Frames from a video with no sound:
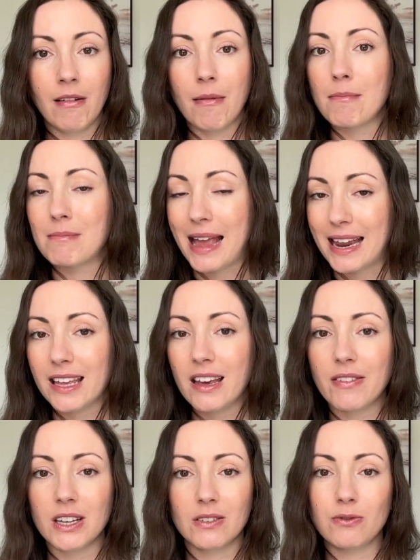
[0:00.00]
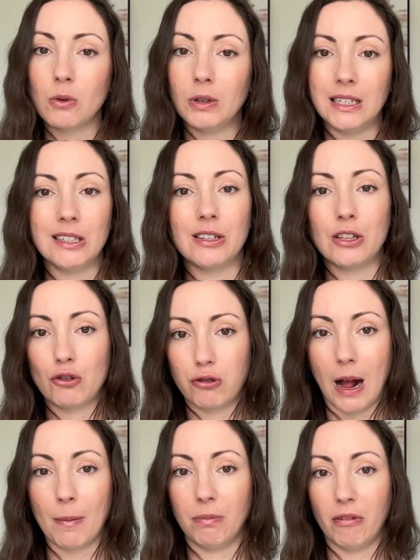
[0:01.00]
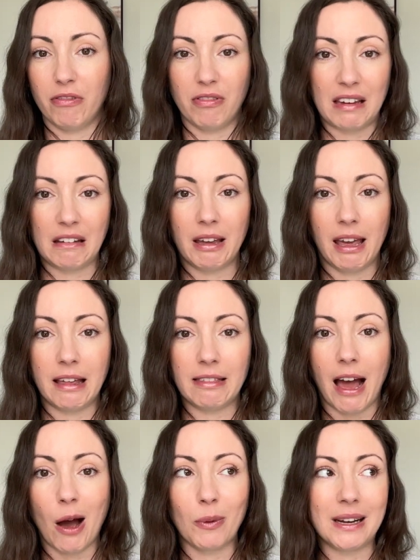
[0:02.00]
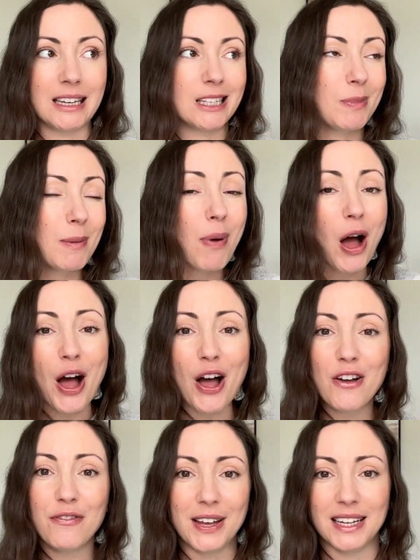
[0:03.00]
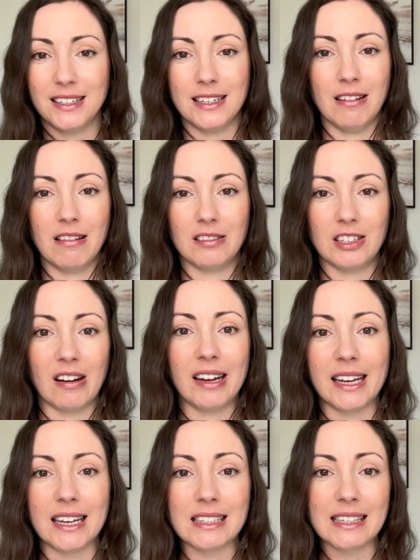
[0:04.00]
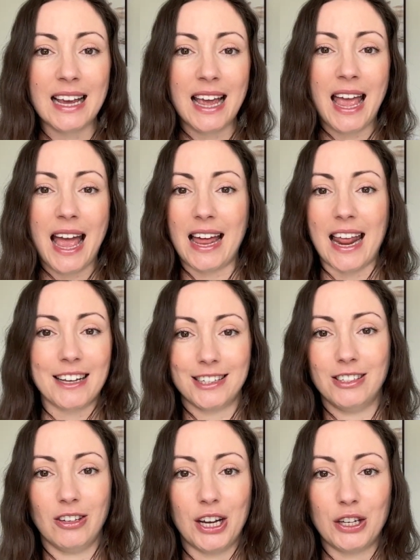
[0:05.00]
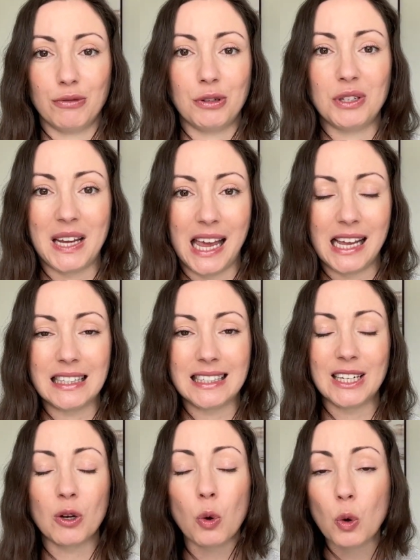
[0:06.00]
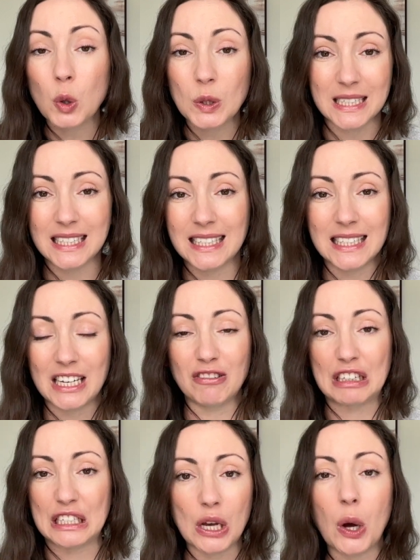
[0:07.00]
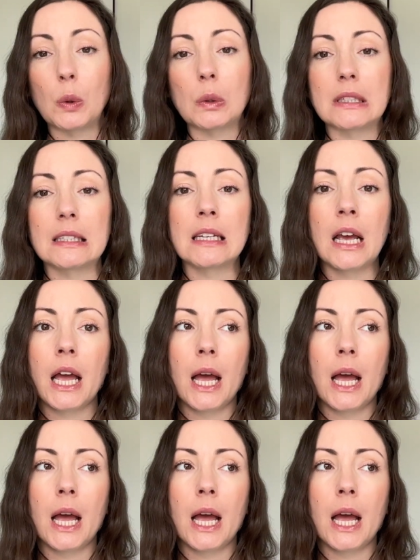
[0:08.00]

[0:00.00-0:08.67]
Many of us fall into the trap of thinking that we need to be perfect in our diets and exercise routines in order to see results.